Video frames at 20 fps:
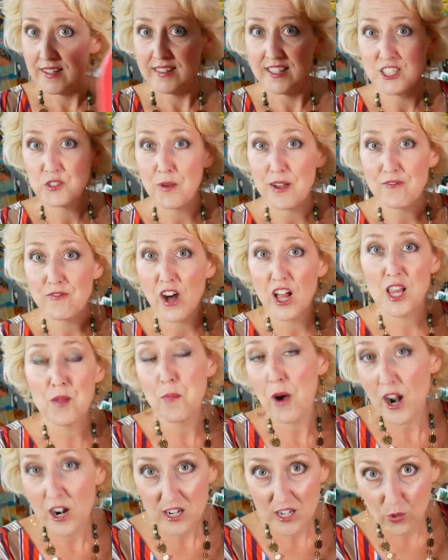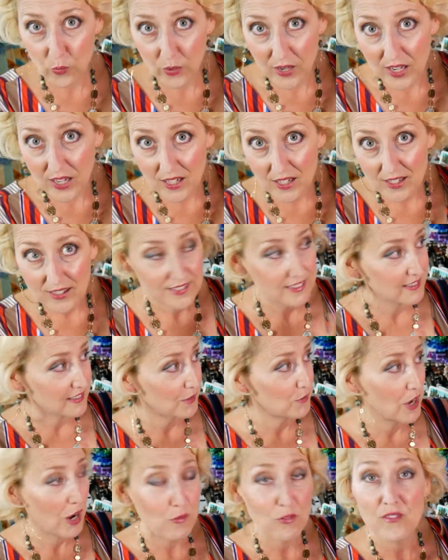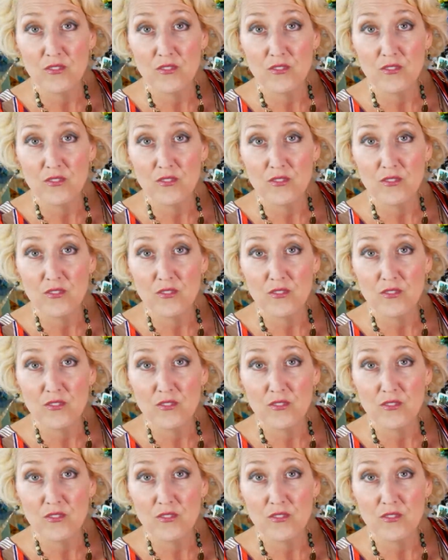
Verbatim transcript: These might fall apart in a week. This, I'm not